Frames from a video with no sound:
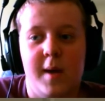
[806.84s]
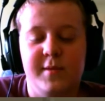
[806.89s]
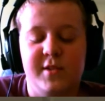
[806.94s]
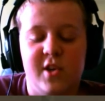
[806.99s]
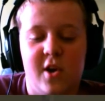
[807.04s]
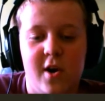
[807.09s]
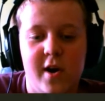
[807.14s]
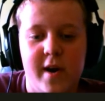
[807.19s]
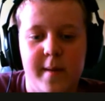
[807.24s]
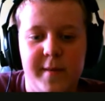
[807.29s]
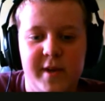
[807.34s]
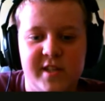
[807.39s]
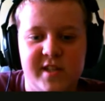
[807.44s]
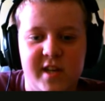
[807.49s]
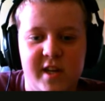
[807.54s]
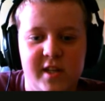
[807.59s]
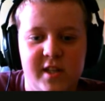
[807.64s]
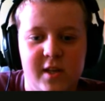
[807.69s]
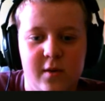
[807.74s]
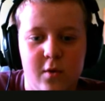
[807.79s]
I'm sorry, I'm not
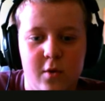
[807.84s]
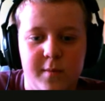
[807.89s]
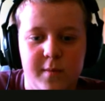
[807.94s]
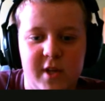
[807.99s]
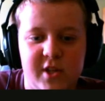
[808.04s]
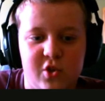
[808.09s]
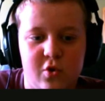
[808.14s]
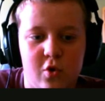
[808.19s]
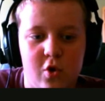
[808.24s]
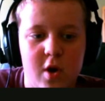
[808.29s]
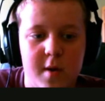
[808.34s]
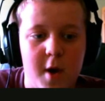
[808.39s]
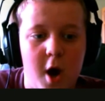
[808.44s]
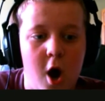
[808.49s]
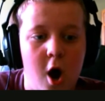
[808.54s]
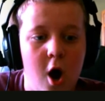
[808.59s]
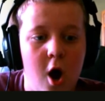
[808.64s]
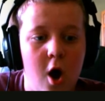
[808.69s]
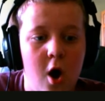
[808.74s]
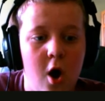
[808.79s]
staying in that room. That's creep.
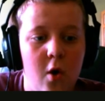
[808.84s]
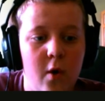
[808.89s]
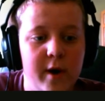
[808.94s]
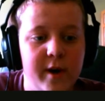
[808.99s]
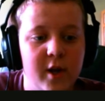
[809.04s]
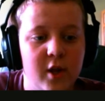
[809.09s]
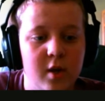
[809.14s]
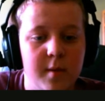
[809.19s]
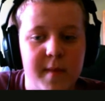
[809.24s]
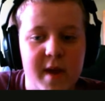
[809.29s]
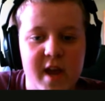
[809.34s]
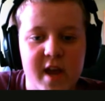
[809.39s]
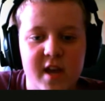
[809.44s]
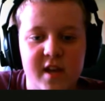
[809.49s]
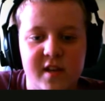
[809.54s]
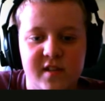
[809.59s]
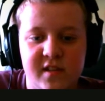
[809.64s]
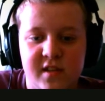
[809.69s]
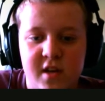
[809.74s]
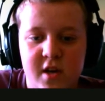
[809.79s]
Oh, another
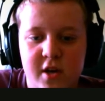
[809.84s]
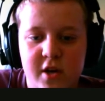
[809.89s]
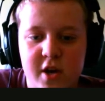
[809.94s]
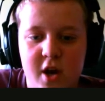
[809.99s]
maze.